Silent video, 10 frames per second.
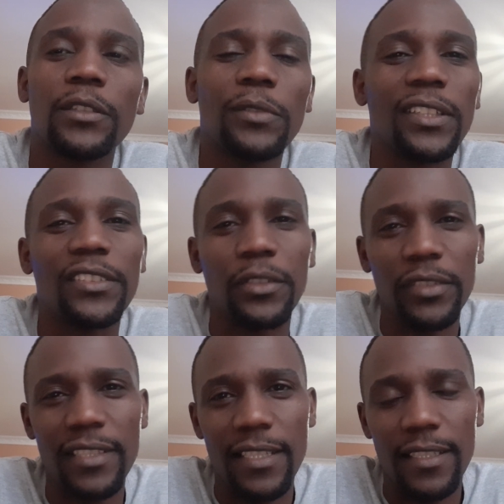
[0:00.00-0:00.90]

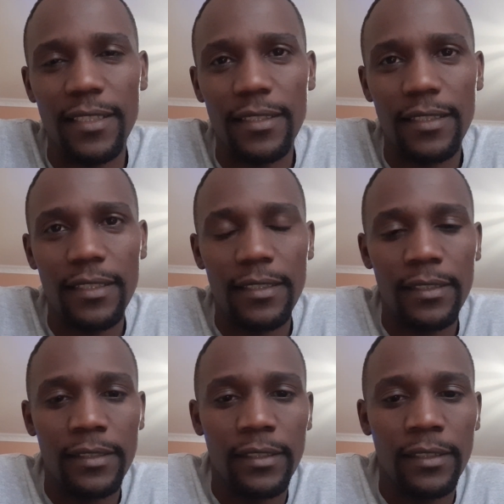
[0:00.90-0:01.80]
exhausting,
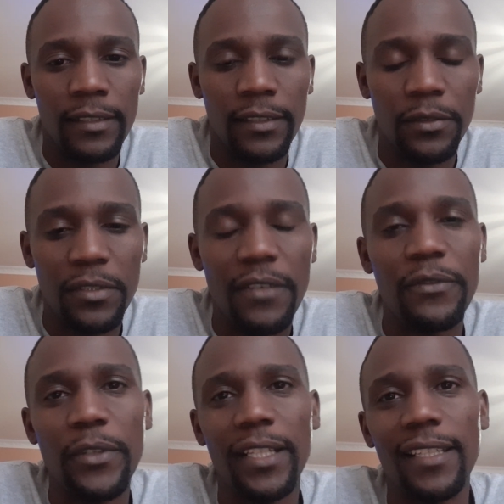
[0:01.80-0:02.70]
so
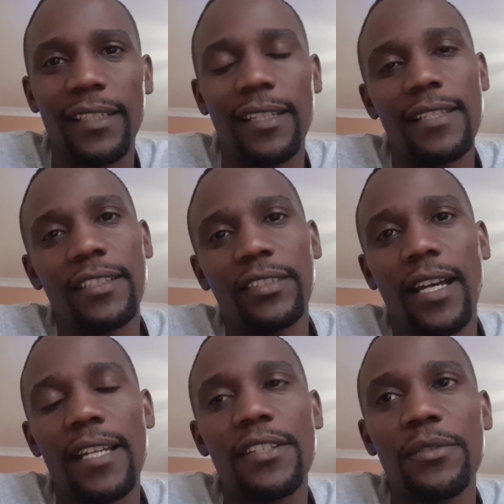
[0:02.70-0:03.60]
nerve-wracking, and I just
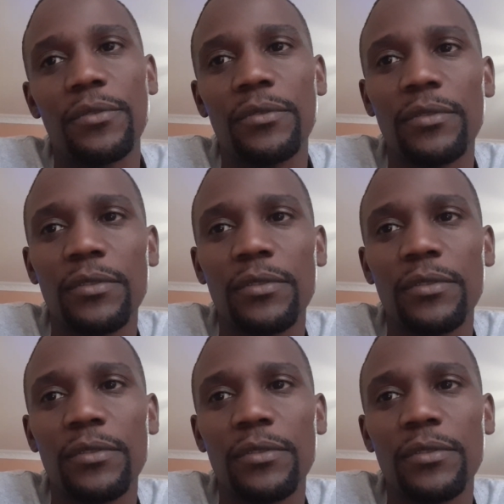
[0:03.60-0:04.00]
had to